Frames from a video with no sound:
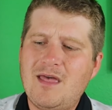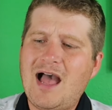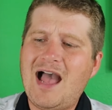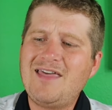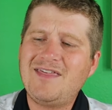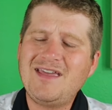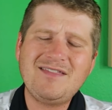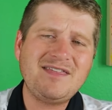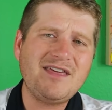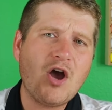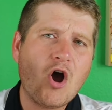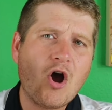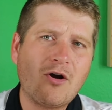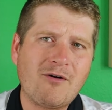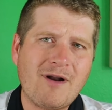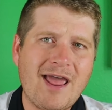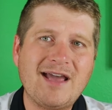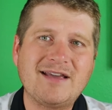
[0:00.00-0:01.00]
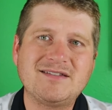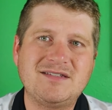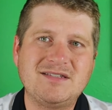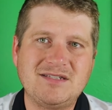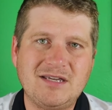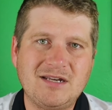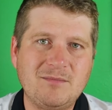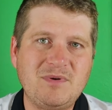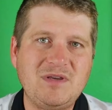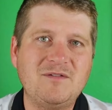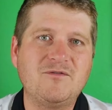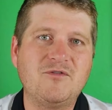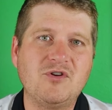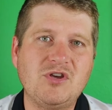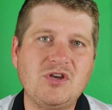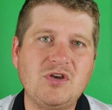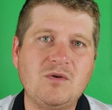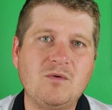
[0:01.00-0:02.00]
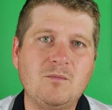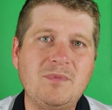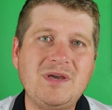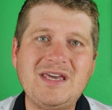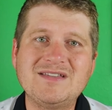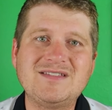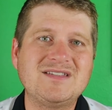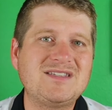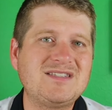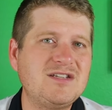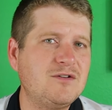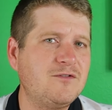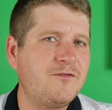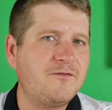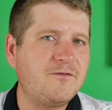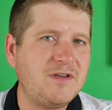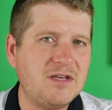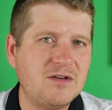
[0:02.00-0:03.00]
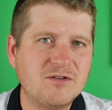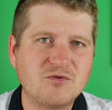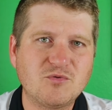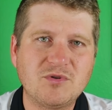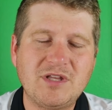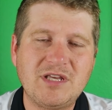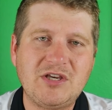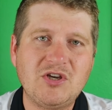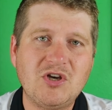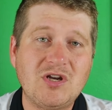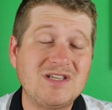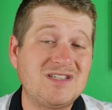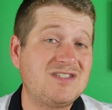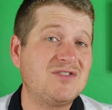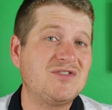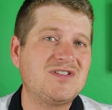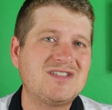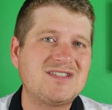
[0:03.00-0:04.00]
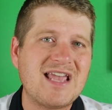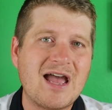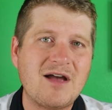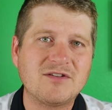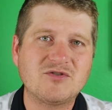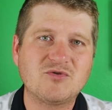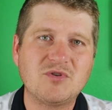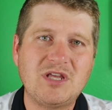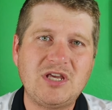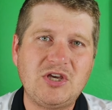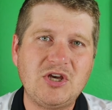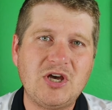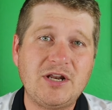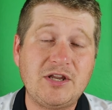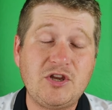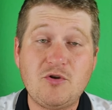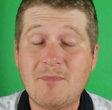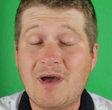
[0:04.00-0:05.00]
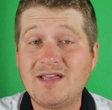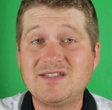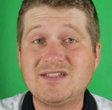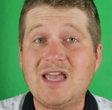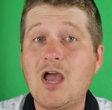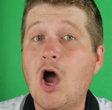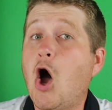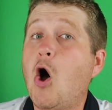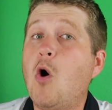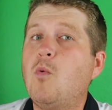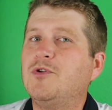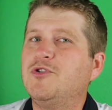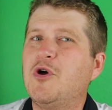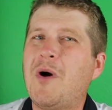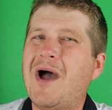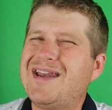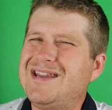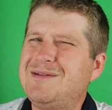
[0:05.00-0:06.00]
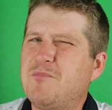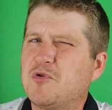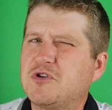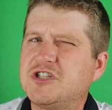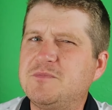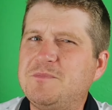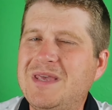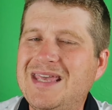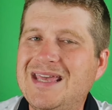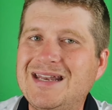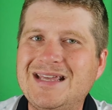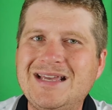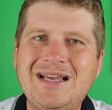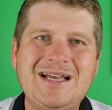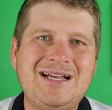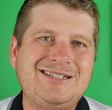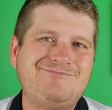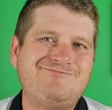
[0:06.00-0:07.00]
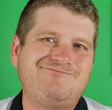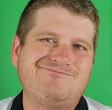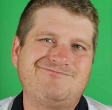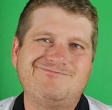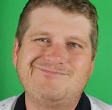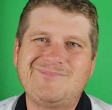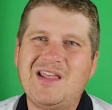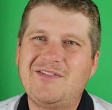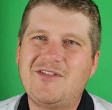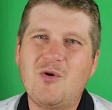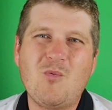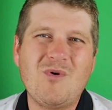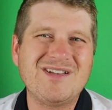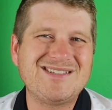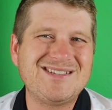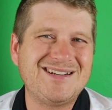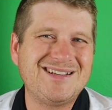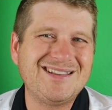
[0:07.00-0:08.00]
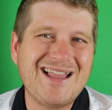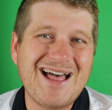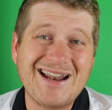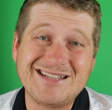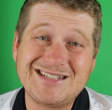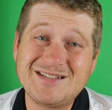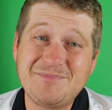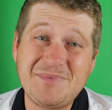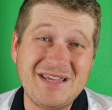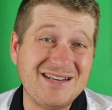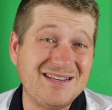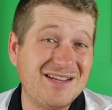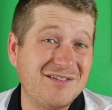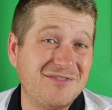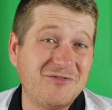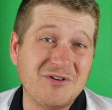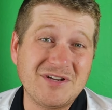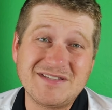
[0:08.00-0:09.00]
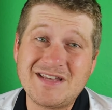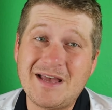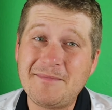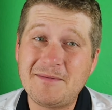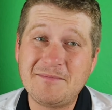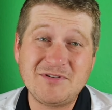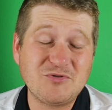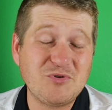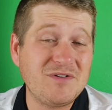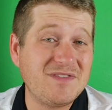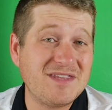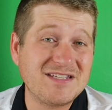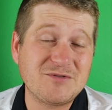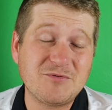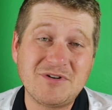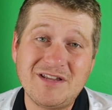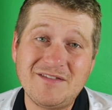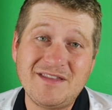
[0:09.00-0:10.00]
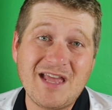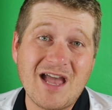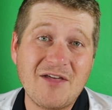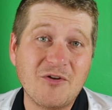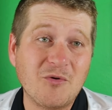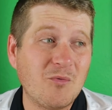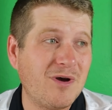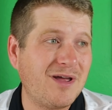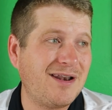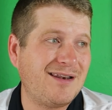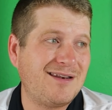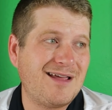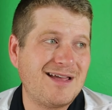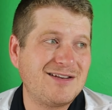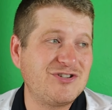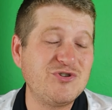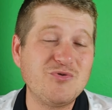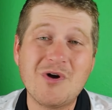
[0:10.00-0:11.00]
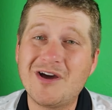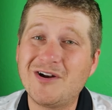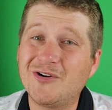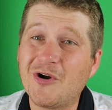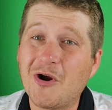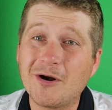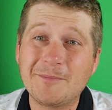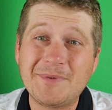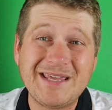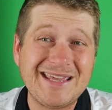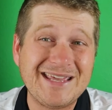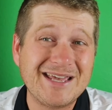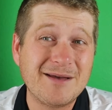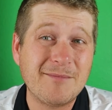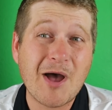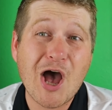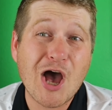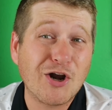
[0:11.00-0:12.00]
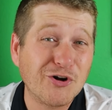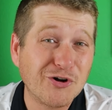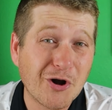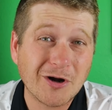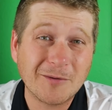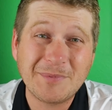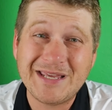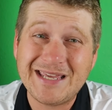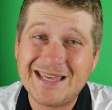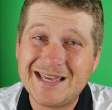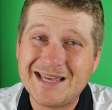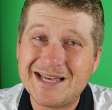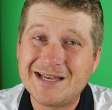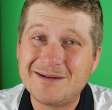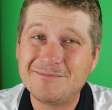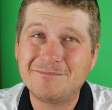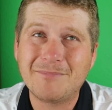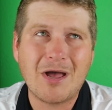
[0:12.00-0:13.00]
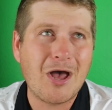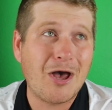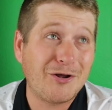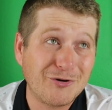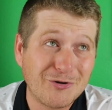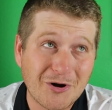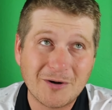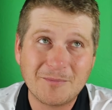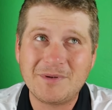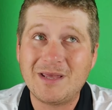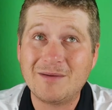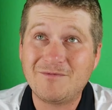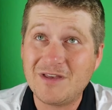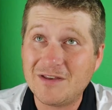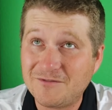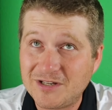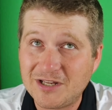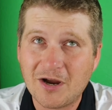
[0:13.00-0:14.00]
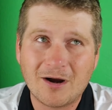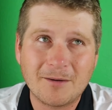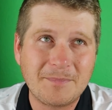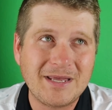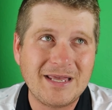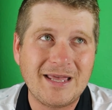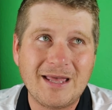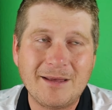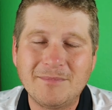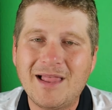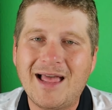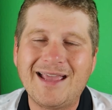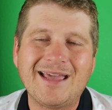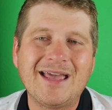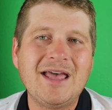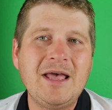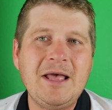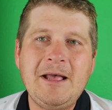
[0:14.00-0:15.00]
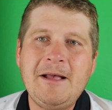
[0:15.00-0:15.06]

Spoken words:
I think the RX is going to be for you, because it still feels really good. It still sounds really good. And you might say, oh, well, no, I need more spin. There wasn't a lot of spin difference. I mean, between this one and the other one, 200 RPM, 100 RPM, 100 RPM, 50 RPM, like